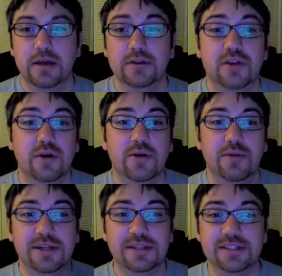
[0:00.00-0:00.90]
So he
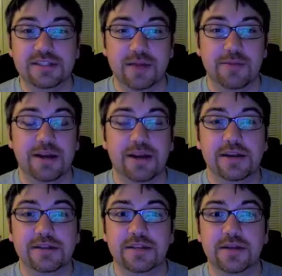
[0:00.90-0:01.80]
released a statement, and
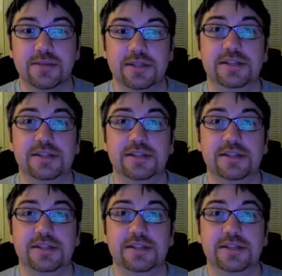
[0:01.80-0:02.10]
in his statement